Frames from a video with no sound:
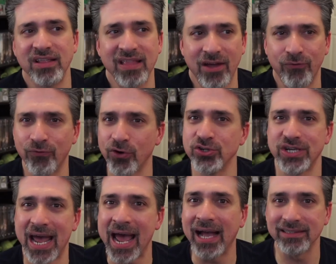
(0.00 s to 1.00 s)
in that first
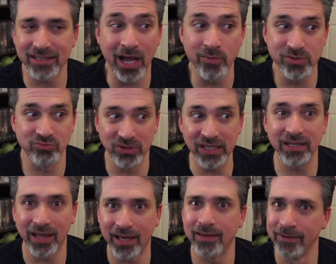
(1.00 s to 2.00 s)
act. I was really
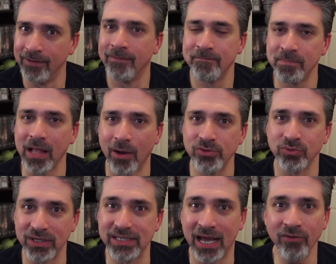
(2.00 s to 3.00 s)

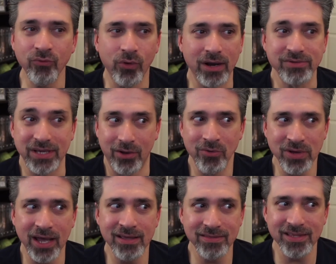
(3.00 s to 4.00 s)
down for it. I was like,
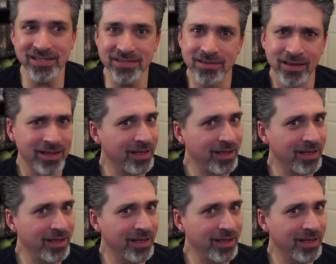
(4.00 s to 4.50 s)
okay, this